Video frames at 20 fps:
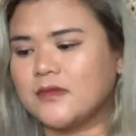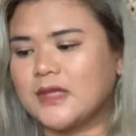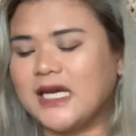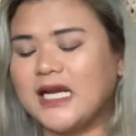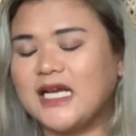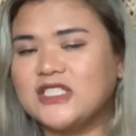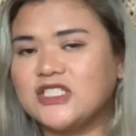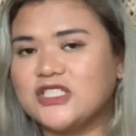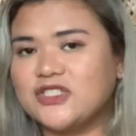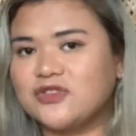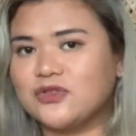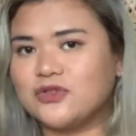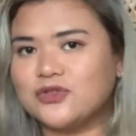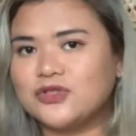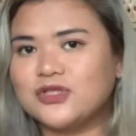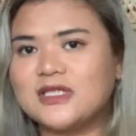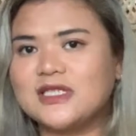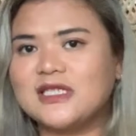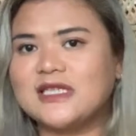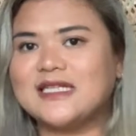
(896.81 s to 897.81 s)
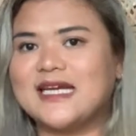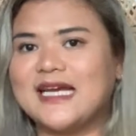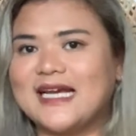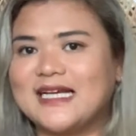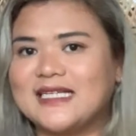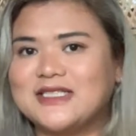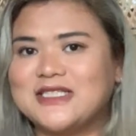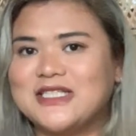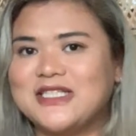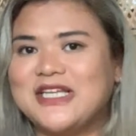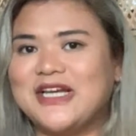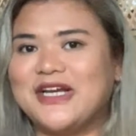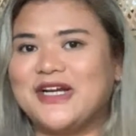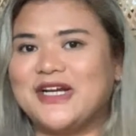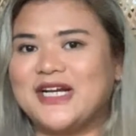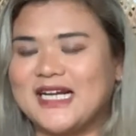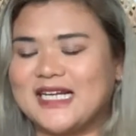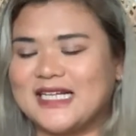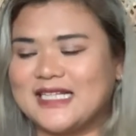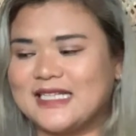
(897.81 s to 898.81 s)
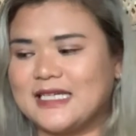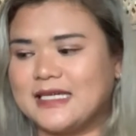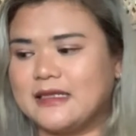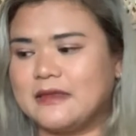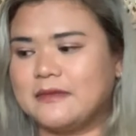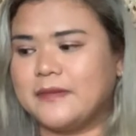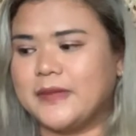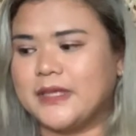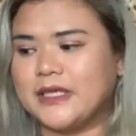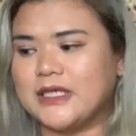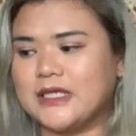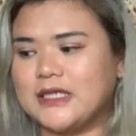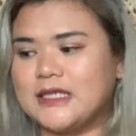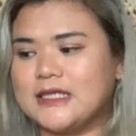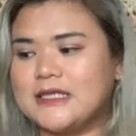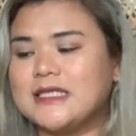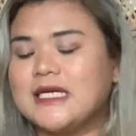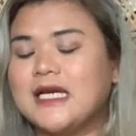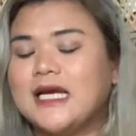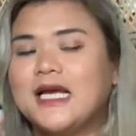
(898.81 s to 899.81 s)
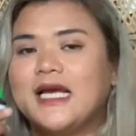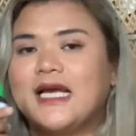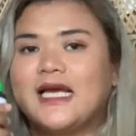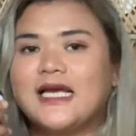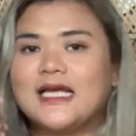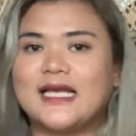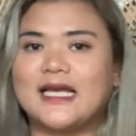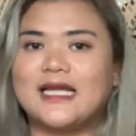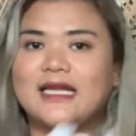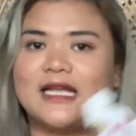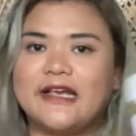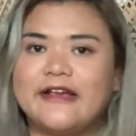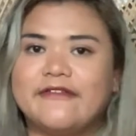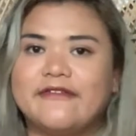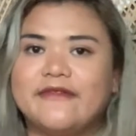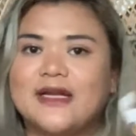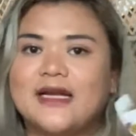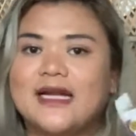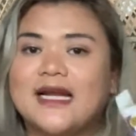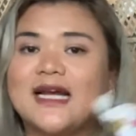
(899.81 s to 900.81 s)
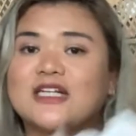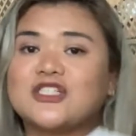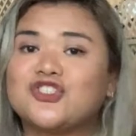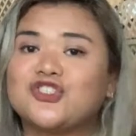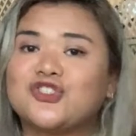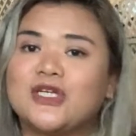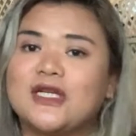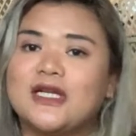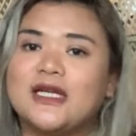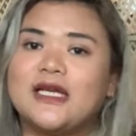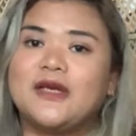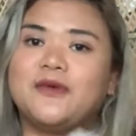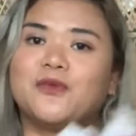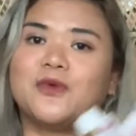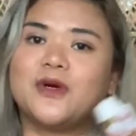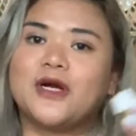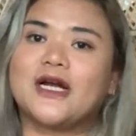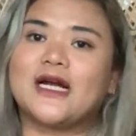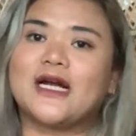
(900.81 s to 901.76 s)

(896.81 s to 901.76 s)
and just use it as directed because It can even actually work